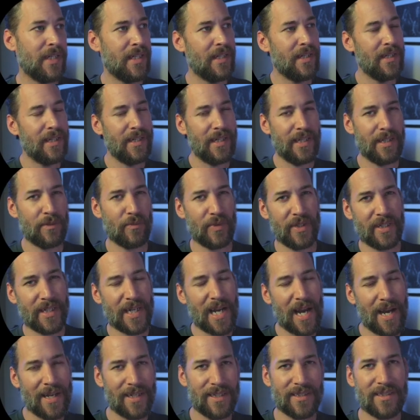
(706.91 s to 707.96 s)
And we
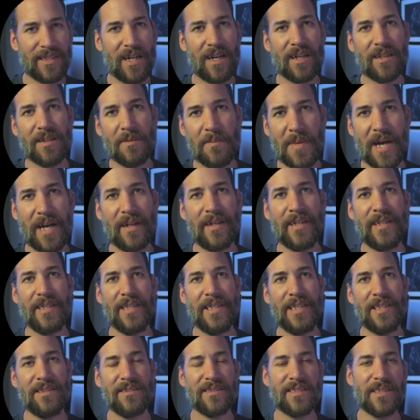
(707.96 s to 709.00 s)
kind of talk about
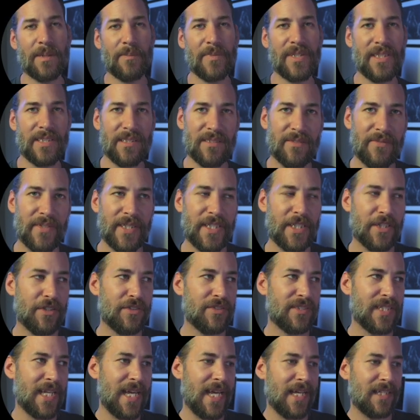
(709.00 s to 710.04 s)
it in some of these
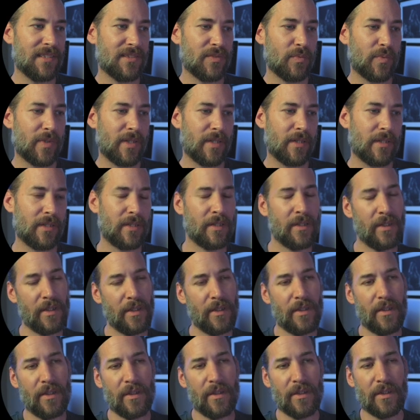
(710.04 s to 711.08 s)
videos as we're
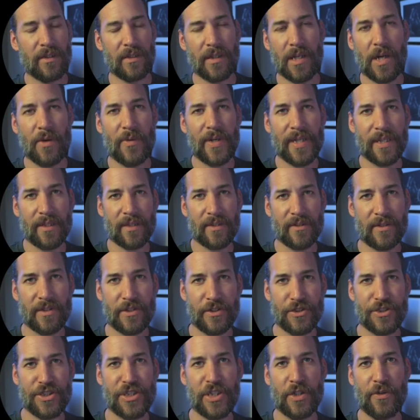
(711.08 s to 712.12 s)
going
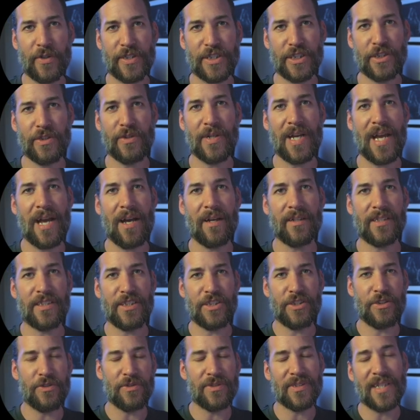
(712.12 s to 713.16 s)
through showing you how to
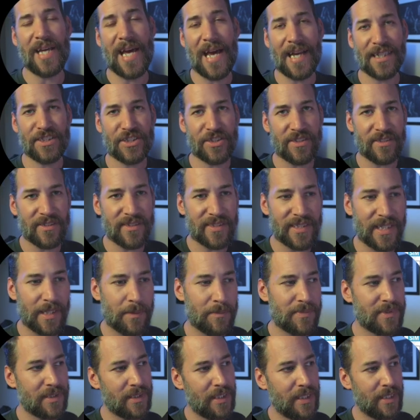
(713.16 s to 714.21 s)
use action
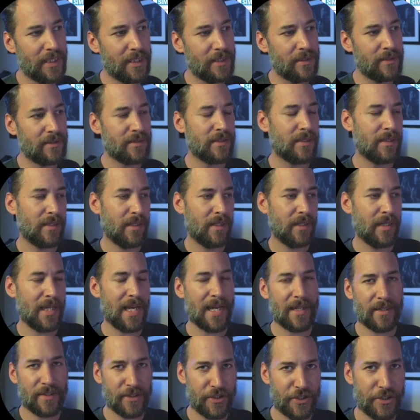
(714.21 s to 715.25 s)
steps and
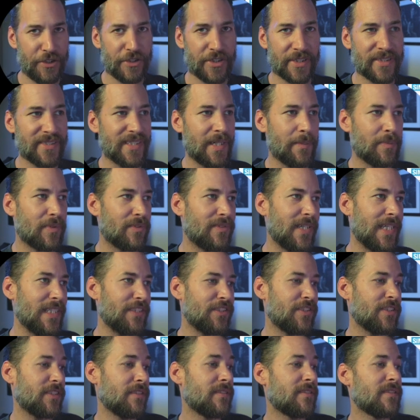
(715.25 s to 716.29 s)
how to do your
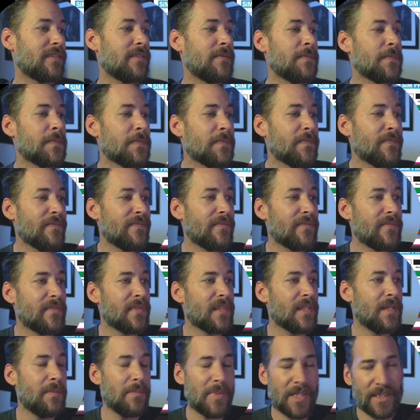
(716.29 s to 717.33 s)
separations.
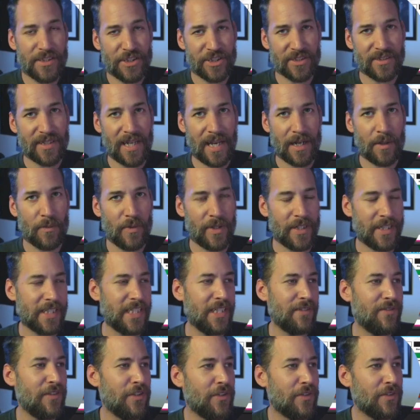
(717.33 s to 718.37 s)
But just kind of want to
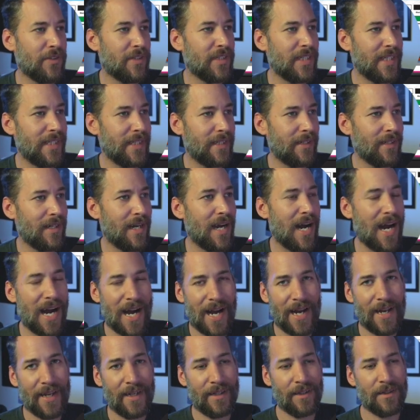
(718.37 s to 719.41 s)
give you a
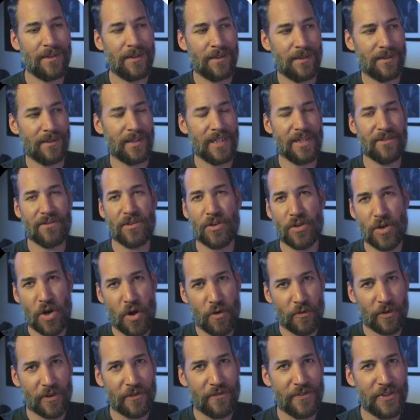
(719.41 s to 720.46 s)
high level
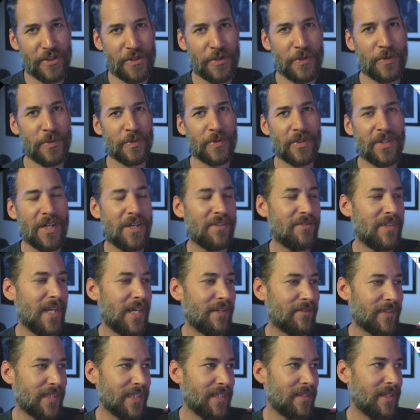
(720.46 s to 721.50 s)
overview of
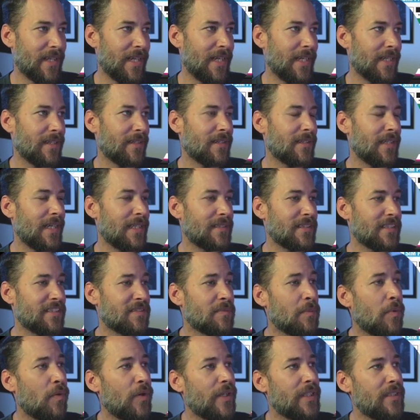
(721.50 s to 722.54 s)
everything at this
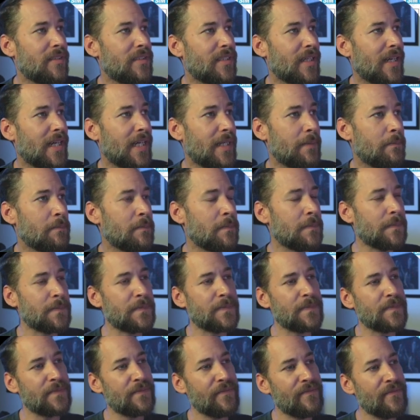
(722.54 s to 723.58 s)
point in time.
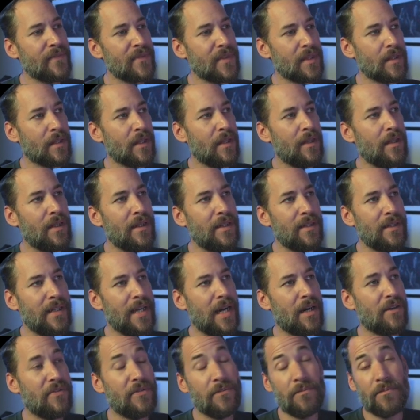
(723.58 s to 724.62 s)

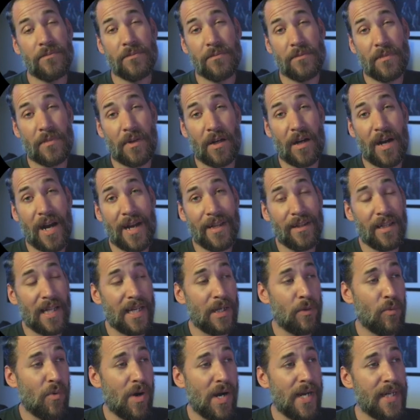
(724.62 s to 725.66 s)
Now, our
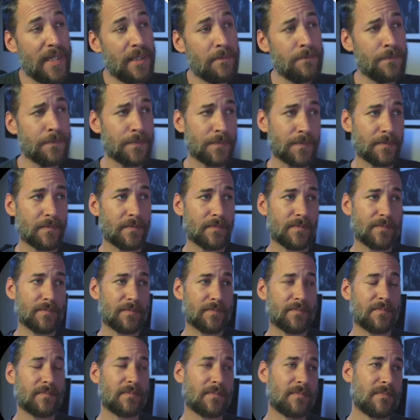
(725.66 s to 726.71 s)
highlight white,
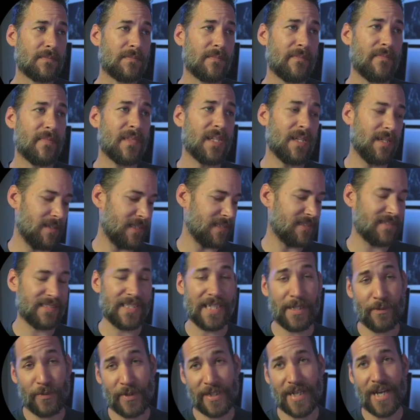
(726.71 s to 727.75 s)
let's
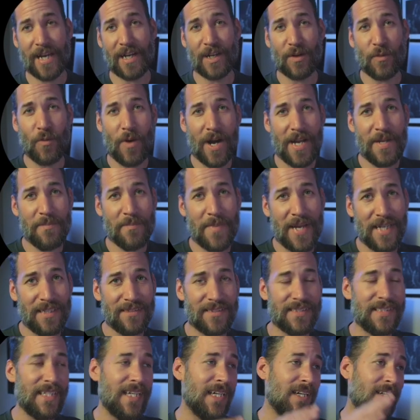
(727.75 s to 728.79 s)
say we got our white
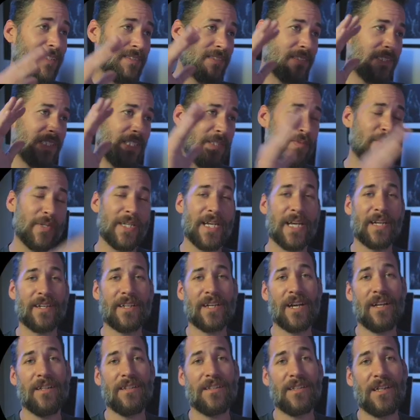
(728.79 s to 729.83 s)
base down and we got a
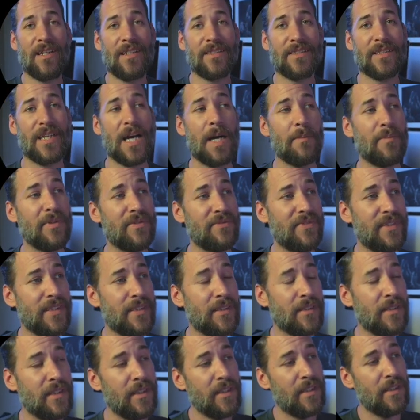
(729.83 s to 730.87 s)
color on top of
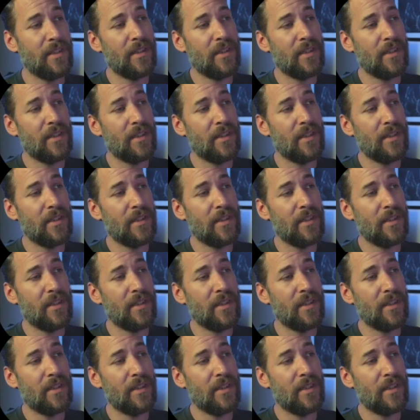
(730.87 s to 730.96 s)
it.